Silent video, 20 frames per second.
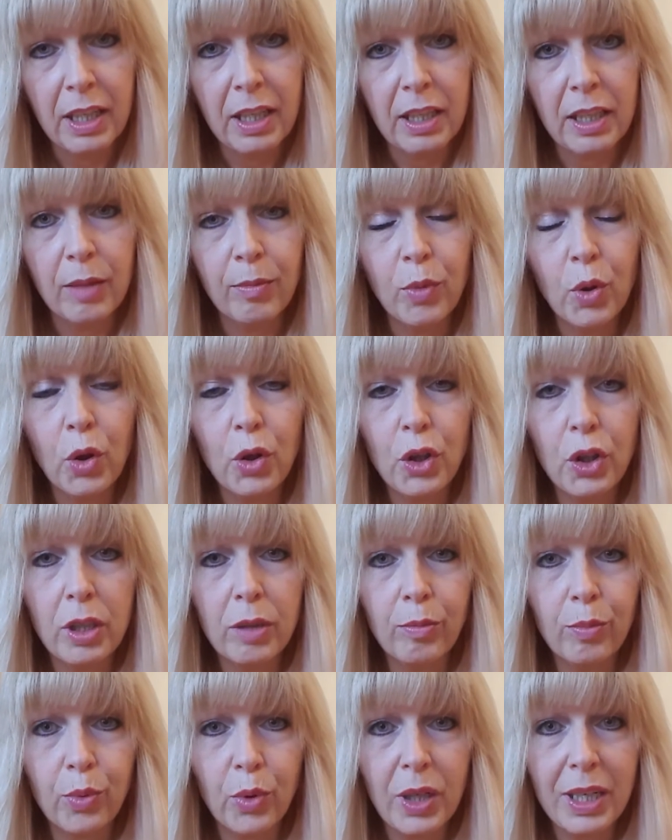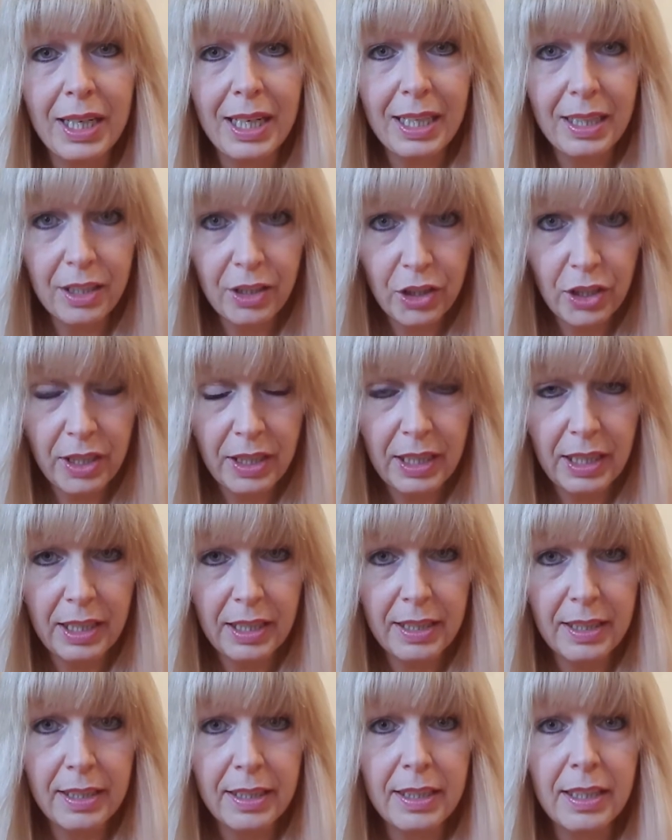The more you can bring into
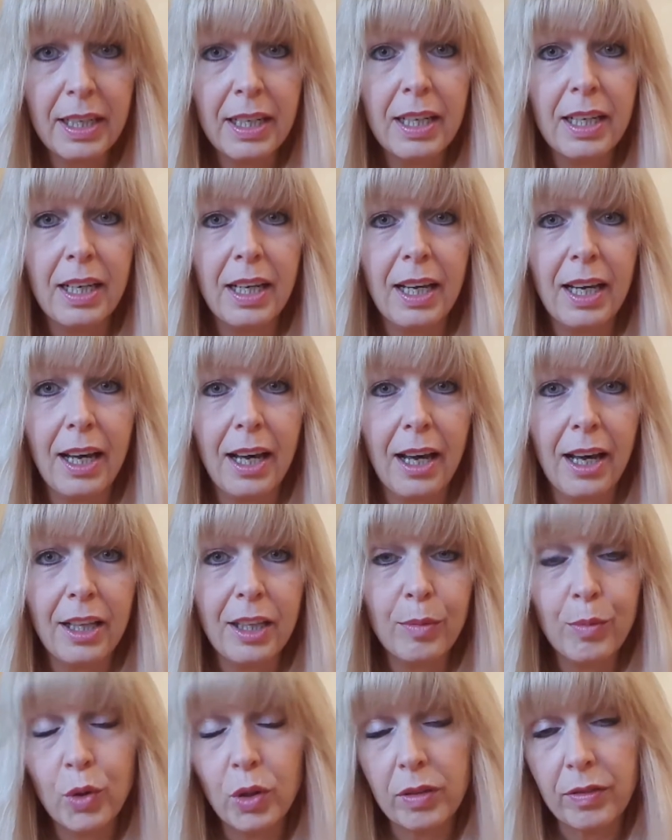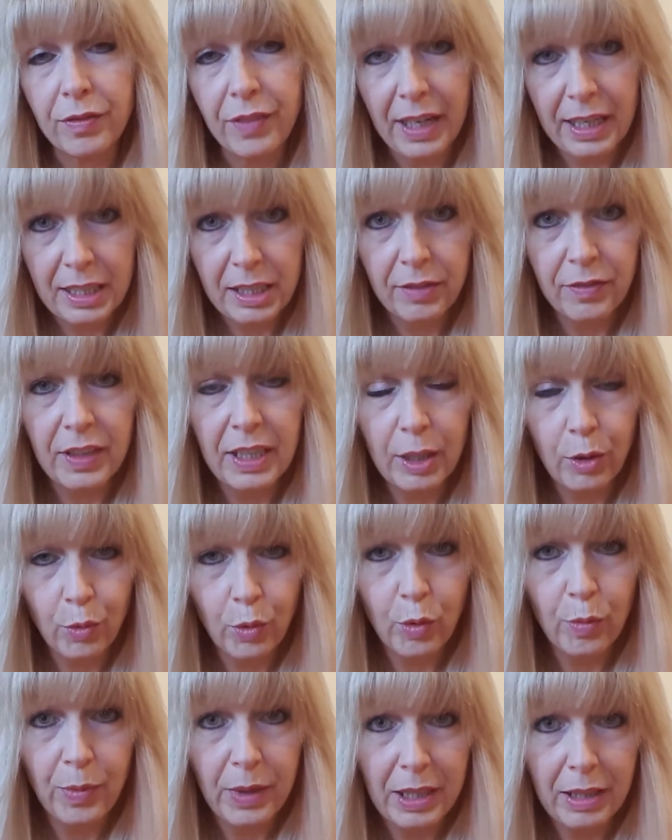this, the more effective it
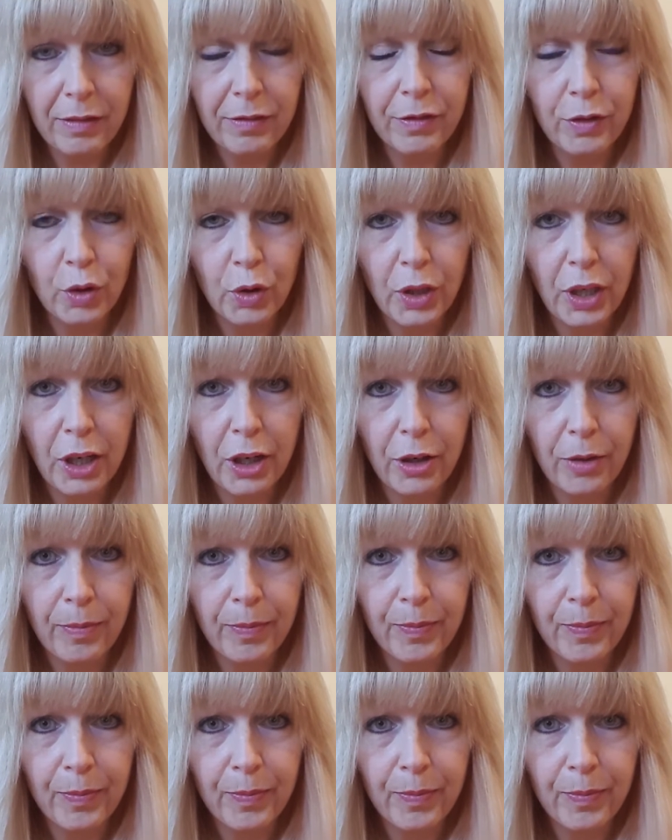will be for you.